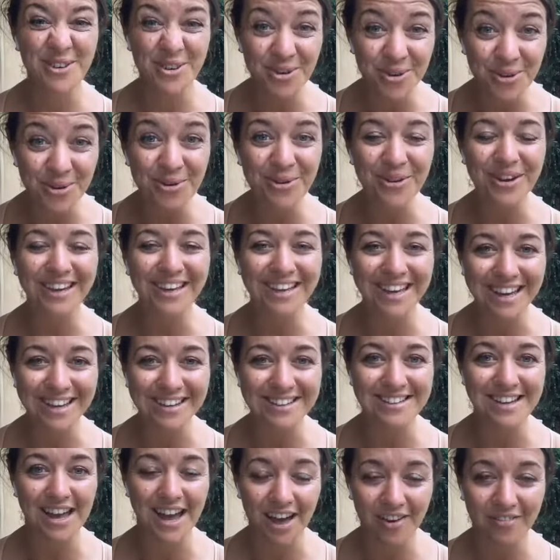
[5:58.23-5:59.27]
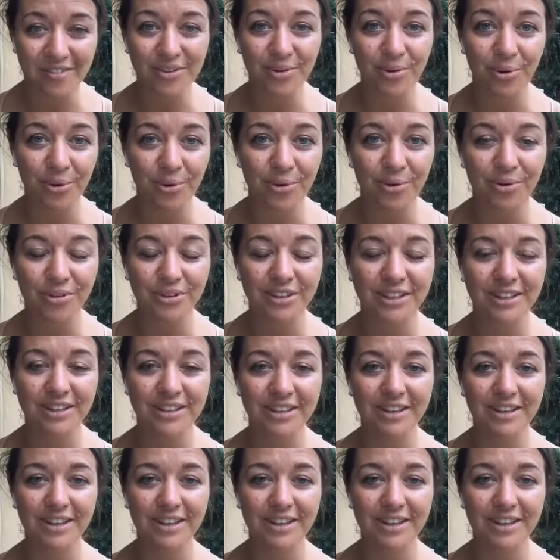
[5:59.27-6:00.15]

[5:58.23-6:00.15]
you get to have it all.